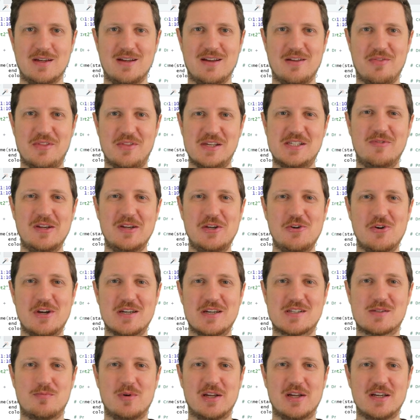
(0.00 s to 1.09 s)
This video
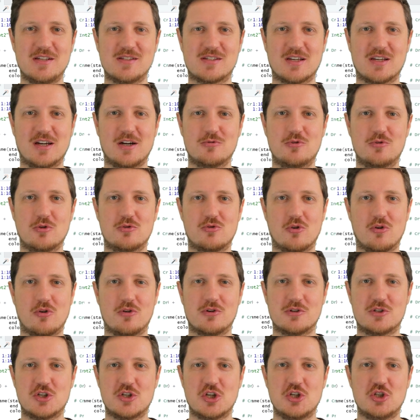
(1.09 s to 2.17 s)
explains how to draw
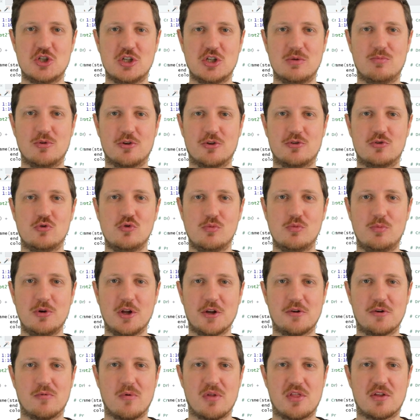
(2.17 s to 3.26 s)
a ggplot2
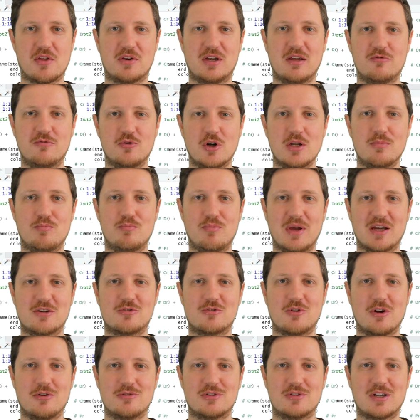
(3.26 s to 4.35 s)
plot with different
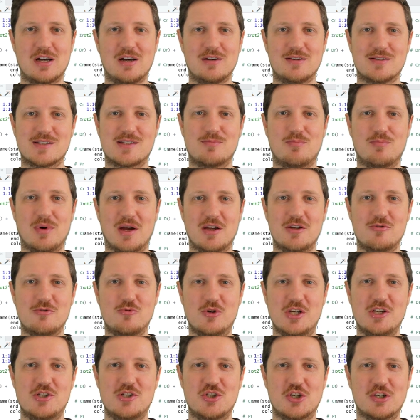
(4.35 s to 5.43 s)
background colors by
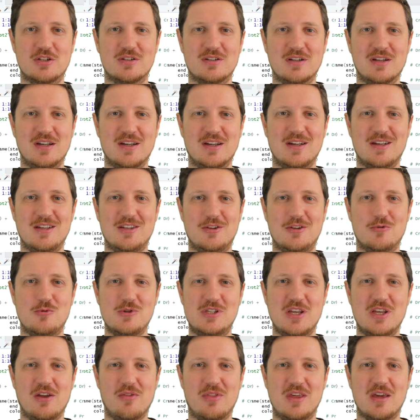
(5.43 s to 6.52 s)
region
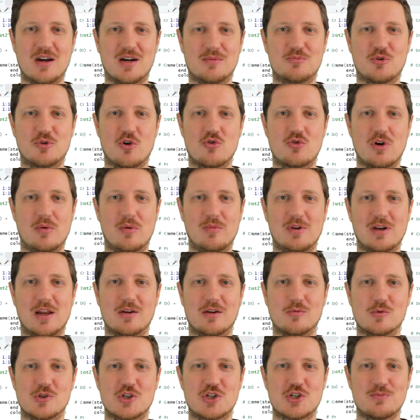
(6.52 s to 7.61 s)
using the R programming
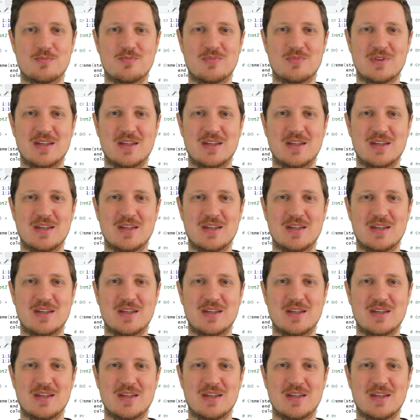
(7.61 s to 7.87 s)
language.